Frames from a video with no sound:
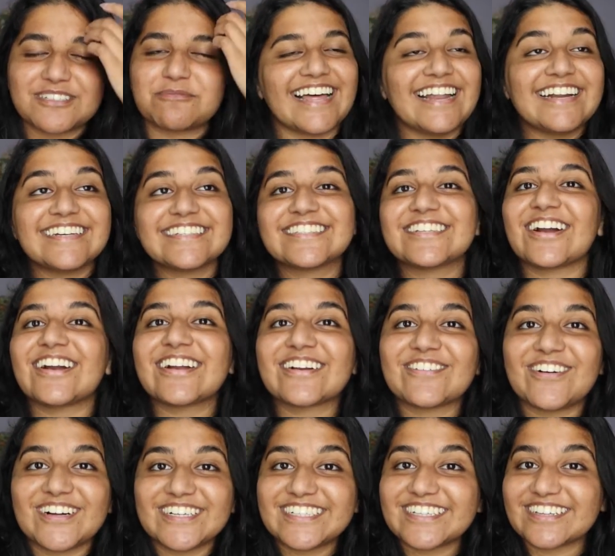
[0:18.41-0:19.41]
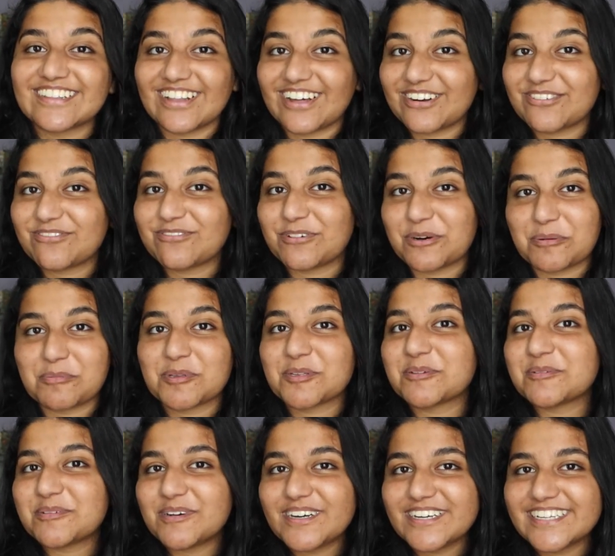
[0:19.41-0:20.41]
Then I started watching a lot of
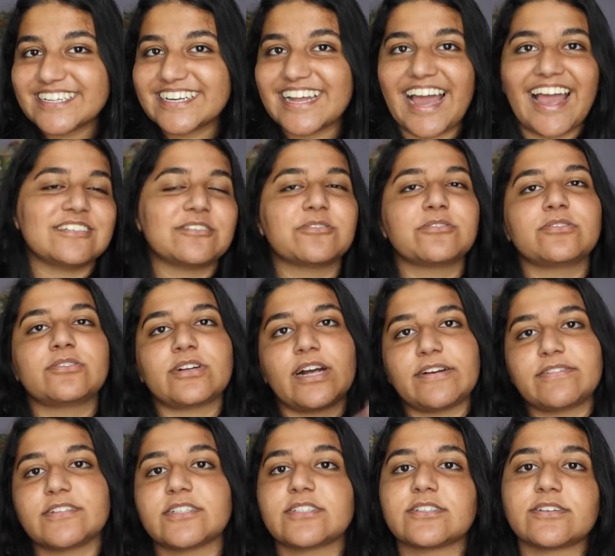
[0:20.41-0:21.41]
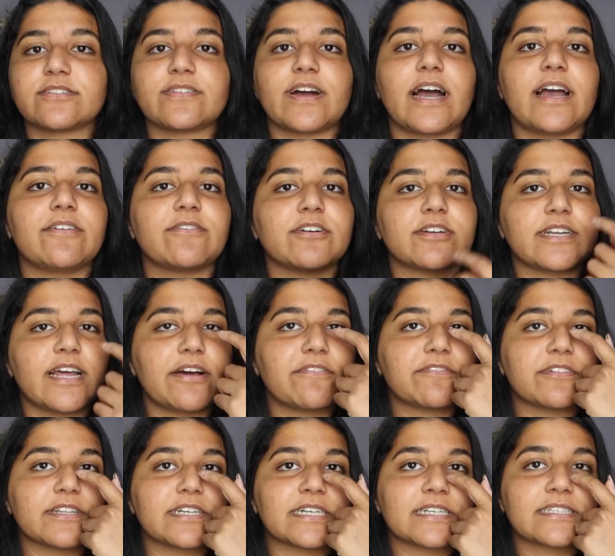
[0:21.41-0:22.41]
Formula One, you know, Drive to Survive on
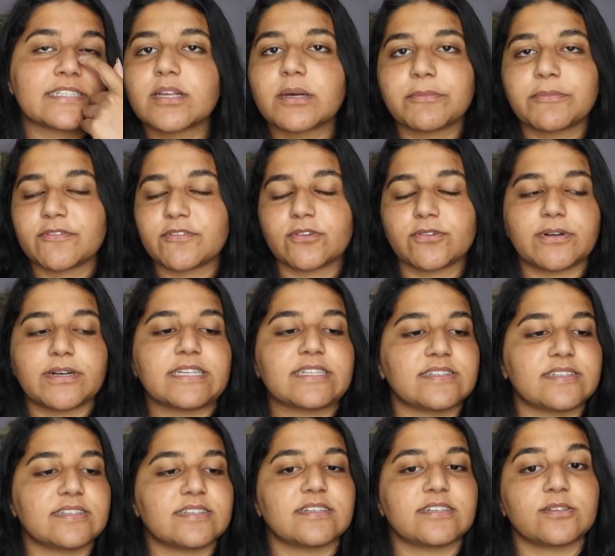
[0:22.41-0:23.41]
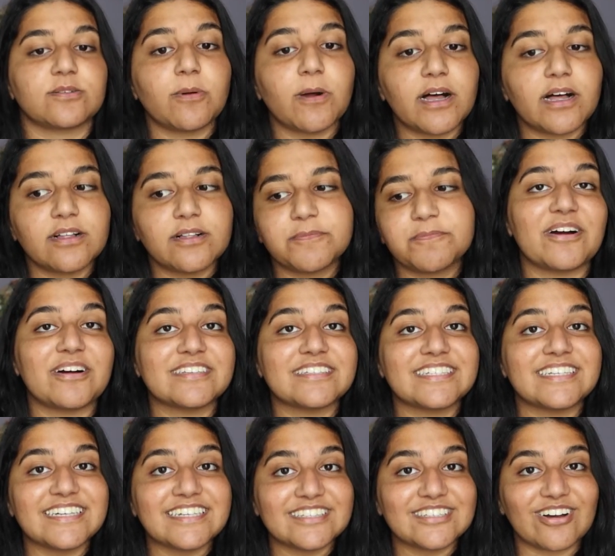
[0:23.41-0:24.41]
Netflix, some of the races as well. On
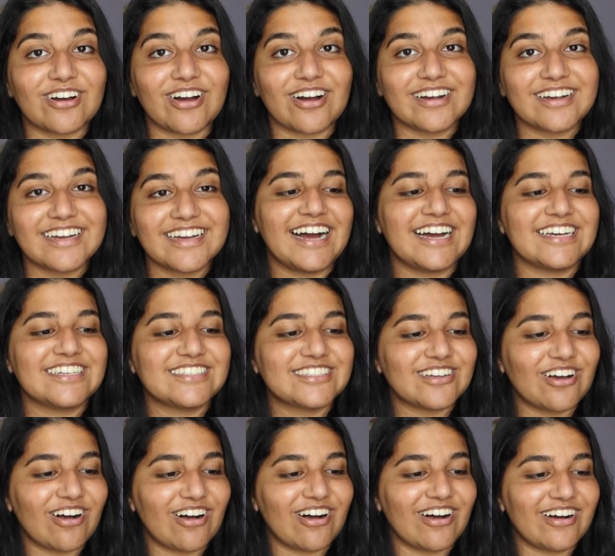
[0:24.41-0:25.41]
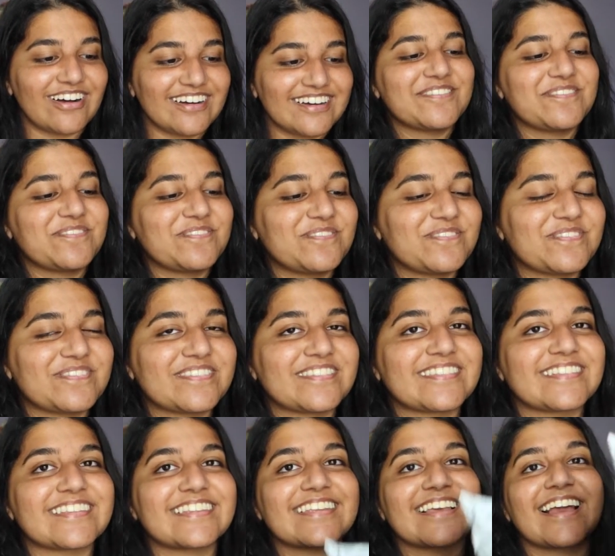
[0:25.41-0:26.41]
TikTok, I saw
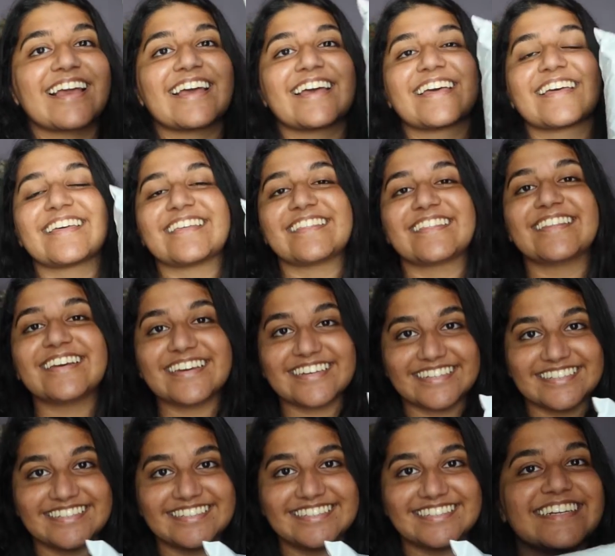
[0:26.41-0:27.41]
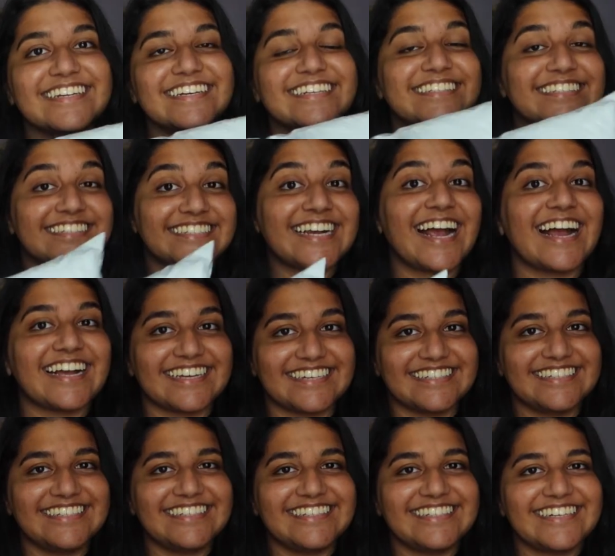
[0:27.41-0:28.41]
this. It's a
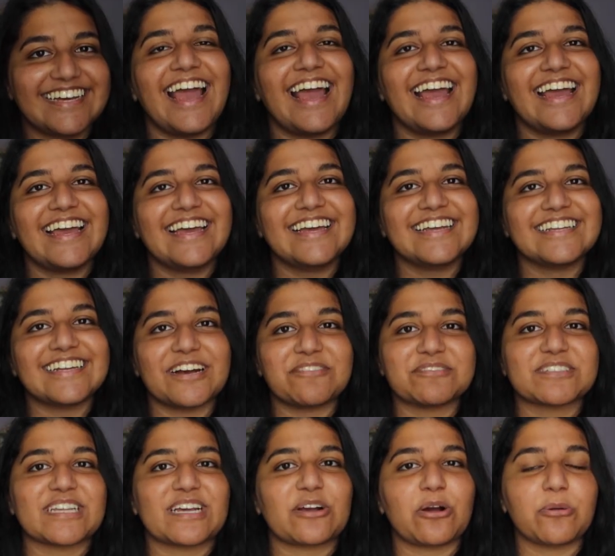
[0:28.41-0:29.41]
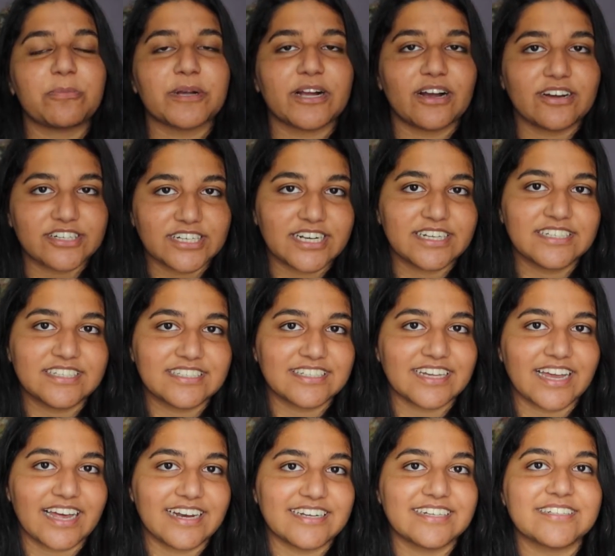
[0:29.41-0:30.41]
jacket. And I was like, oh my gosh, I need to
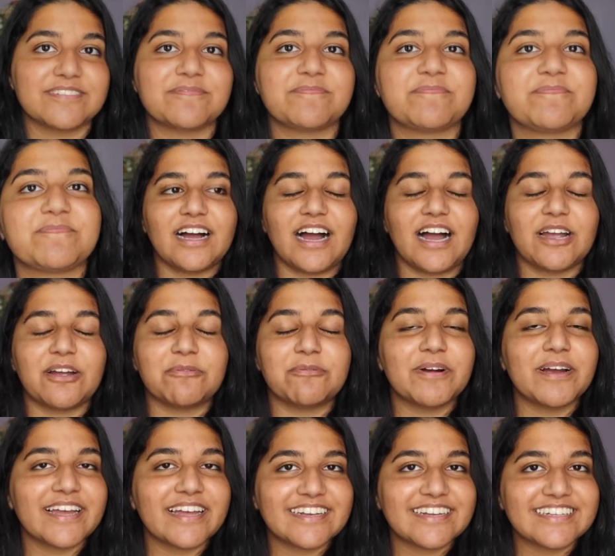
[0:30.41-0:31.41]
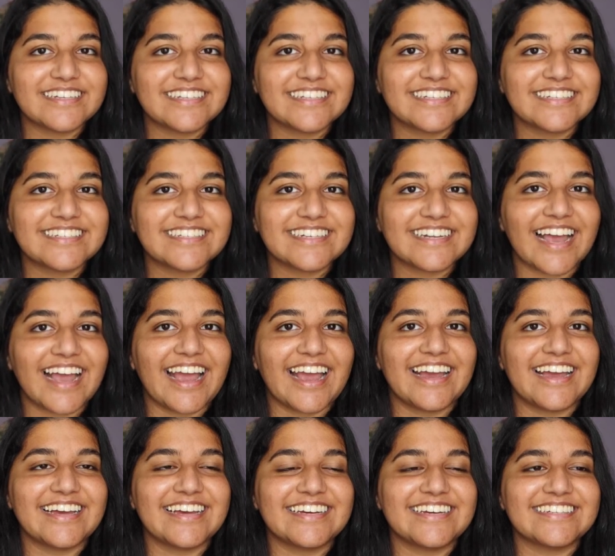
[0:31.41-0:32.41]
get it. I waited
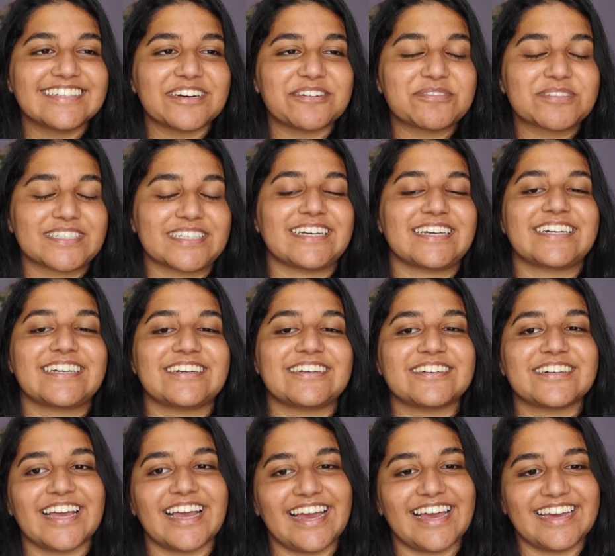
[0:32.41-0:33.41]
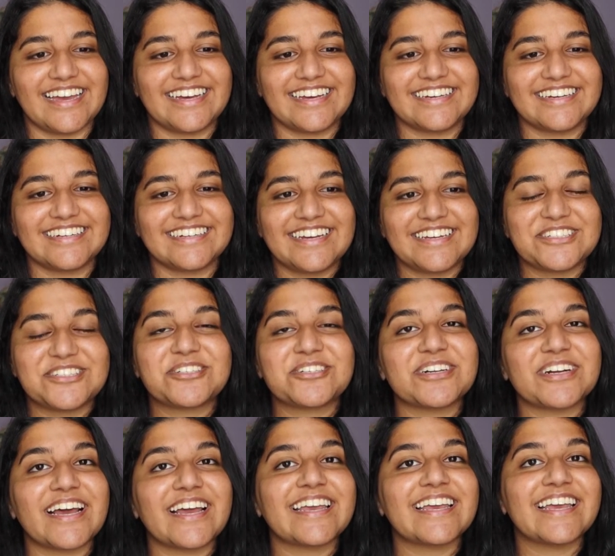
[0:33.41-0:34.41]
and I was like, okay,
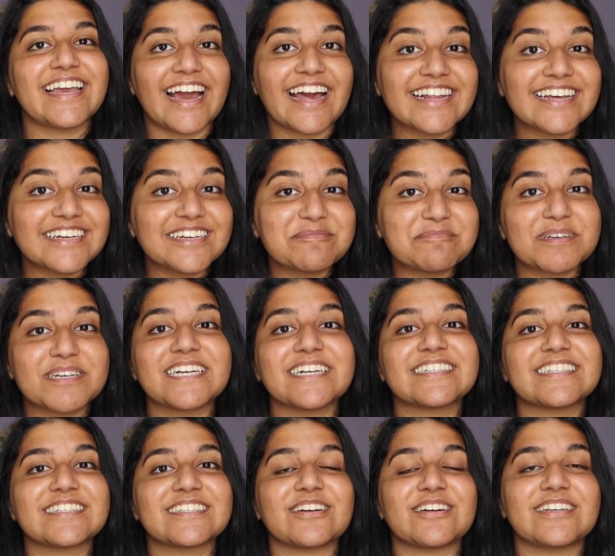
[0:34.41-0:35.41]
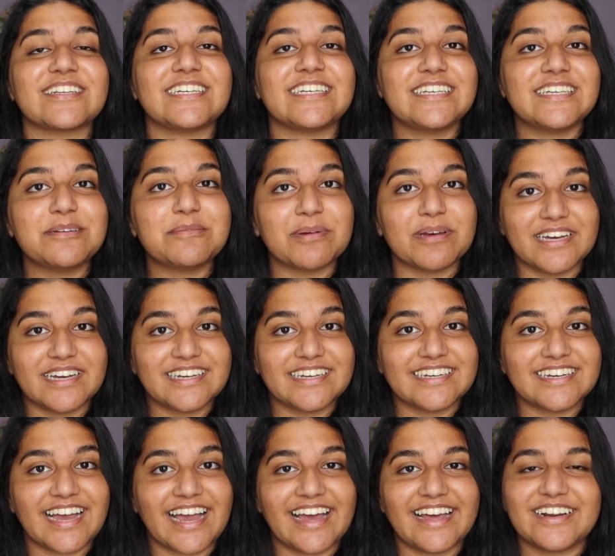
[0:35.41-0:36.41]
should I get it? Because it's on
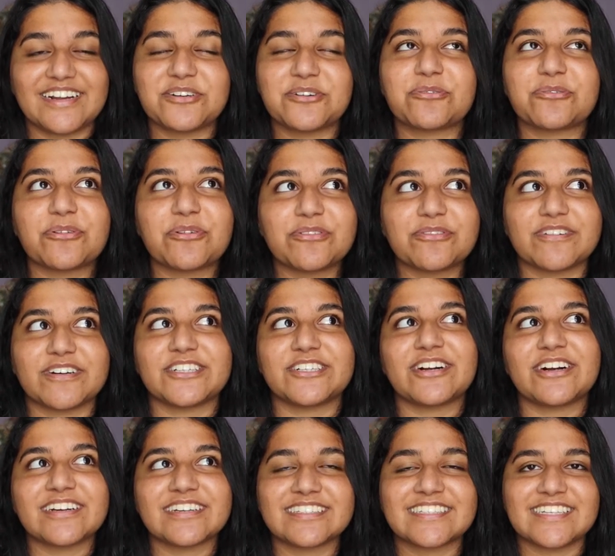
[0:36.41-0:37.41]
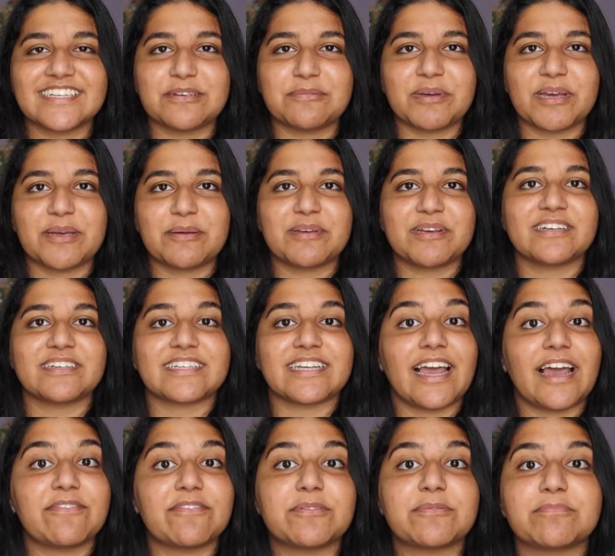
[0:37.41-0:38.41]
eBay. And I don't know if I trust eBay because I
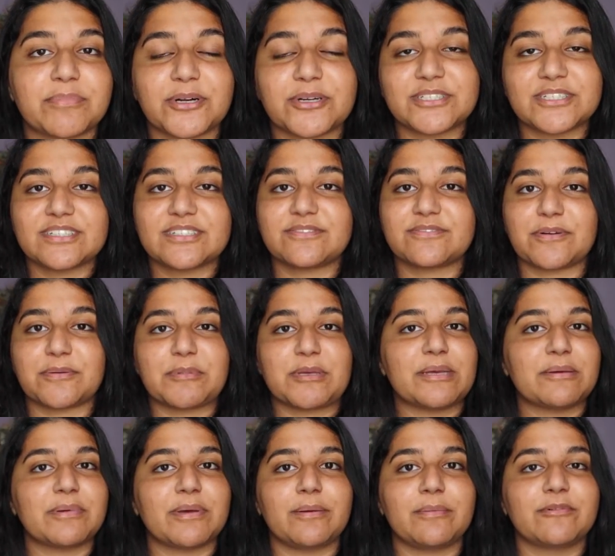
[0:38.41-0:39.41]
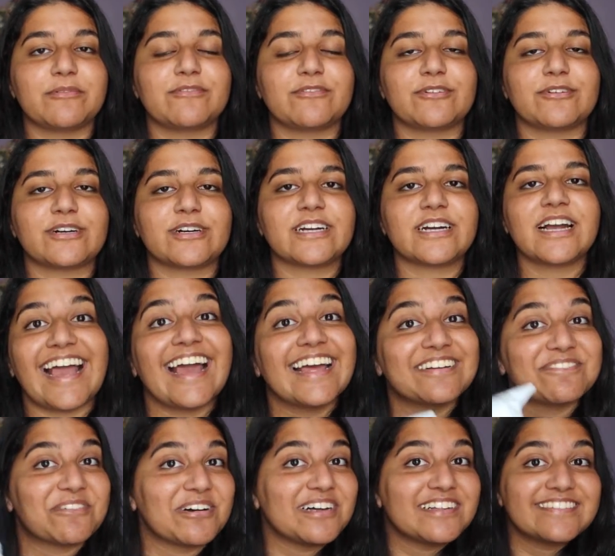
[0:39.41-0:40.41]
haven't purchased from eBay before.
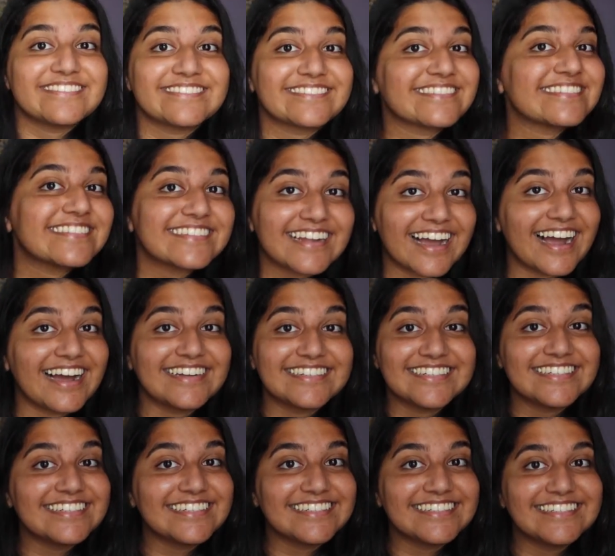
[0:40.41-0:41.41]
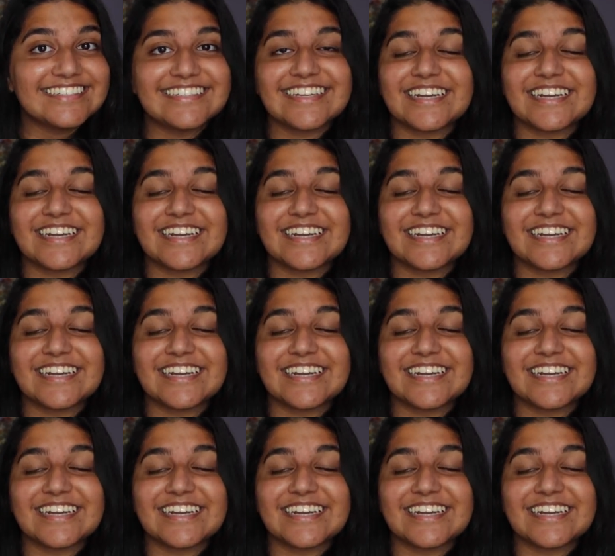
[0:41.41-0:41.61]
And well, I did.